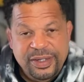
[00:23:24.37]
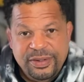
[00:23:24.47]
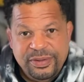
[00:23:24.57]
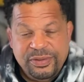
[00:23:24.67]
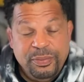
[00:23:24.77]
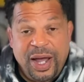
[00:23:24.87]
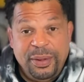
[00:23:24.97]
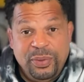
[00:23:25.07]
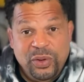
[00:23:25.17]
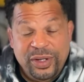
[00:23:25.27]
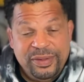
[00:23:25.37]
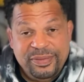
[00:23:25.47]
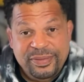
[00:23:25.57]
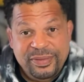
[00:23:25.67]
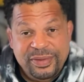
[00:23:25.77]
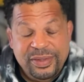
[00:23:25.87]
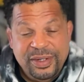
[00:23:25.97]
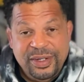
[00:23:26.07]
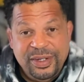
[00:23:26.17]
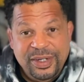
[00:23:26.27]
It's mind-blowing.
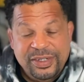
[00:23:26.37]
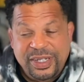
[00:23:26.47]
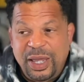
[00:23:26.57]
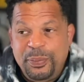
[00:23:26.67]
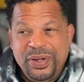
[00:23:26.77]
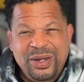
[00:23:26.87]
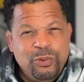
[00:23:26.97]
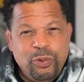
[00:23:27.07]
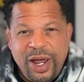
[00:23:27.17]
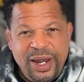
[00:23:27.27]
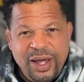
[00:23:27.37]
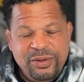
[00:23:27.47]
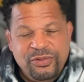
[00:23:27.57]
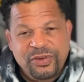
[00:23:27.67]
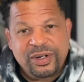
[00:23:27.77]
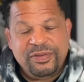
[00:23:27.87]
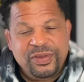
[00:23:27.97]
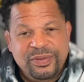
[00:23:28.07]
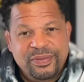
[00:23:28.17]
It's like they put it right out in front of you.